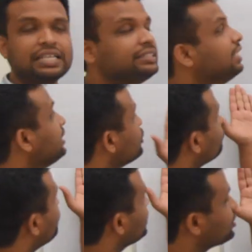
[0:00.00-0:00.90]
That is
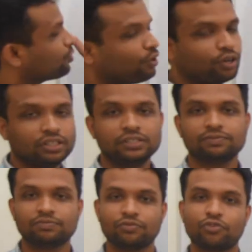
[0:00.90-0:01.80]
what is called
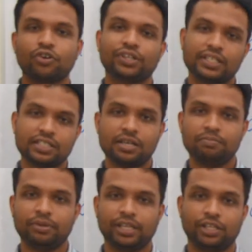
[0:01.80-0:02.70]
quota
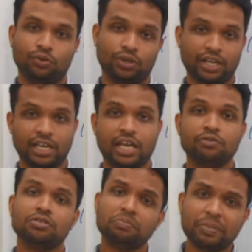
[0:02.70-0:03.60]
sampling. You can
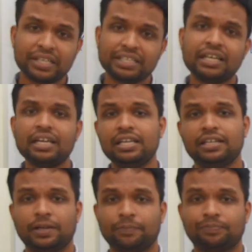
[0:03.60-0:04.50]
have a better
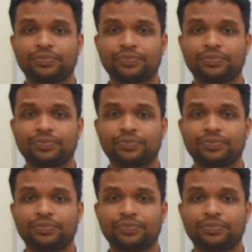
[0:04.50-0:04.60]
idea